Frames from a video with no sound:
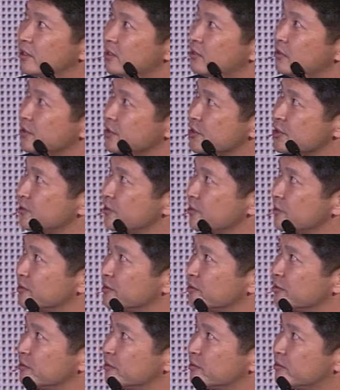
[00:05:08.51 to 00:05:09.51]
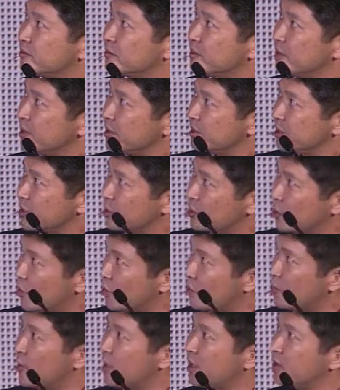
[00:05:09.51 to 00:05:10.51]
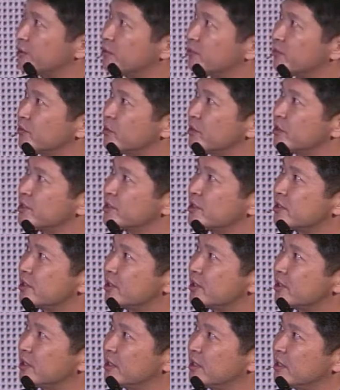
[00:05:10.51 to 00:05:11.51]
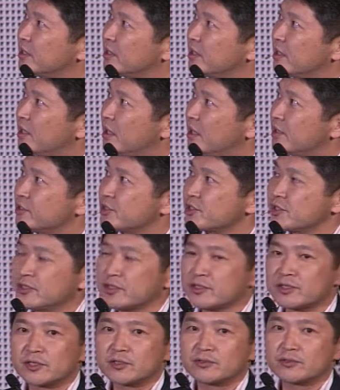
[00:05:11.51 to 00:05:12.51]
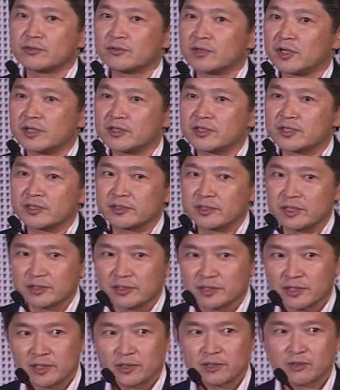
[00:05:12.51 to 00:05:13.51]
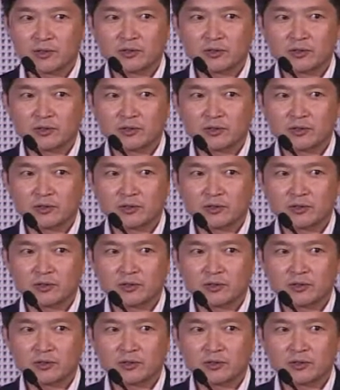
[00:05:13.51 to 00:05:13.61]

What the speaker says: also in combined with the anti-cancer drugs, the